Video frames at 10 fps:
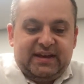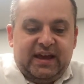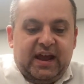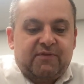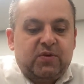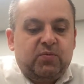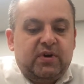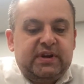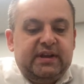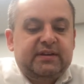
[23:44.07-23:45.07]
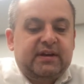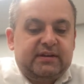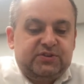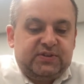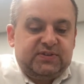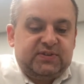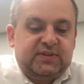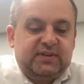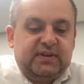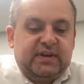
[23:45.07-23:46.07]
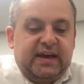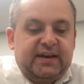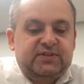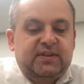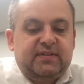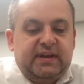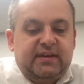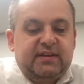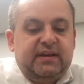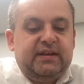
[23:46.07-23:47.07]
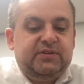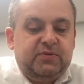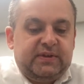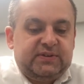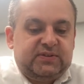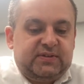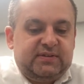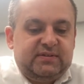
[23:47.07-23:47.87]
Everyone in conscience has to think and do this.